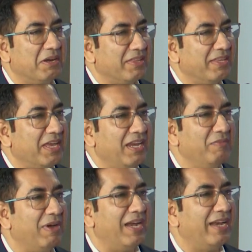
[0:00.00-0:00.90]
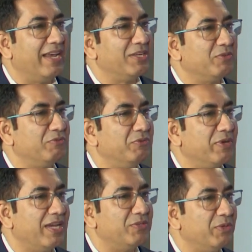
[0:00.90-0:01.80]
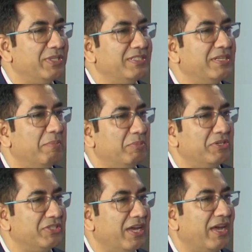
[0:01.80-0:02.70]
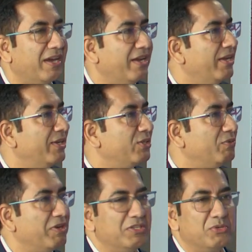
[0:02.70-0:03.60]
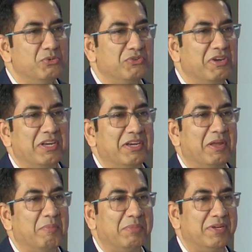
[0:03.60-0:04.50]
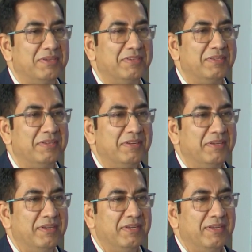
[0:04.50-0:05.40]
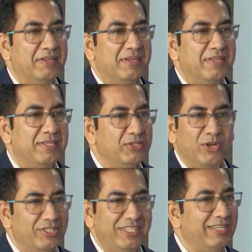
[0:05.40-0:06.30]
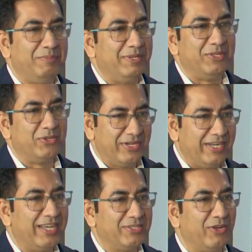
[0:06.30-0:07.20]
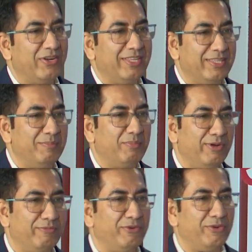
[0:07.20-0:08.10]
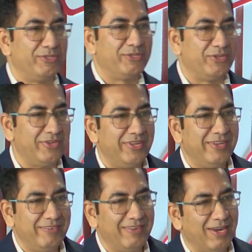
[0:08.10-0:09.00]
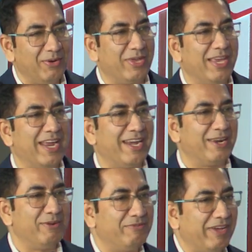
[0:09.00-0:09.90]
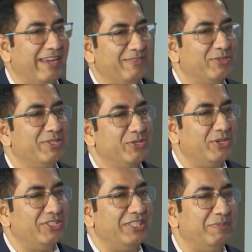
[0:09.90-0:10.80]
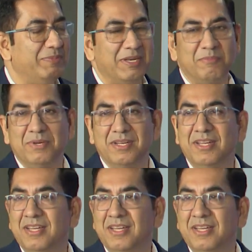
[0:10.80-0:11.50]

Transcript: I think any wild guess of you guys what these numbers are. So what is the 2 trillion number? This is not GDP though. India is already 3.4. So we are looking at around 5. So this is not GDP number.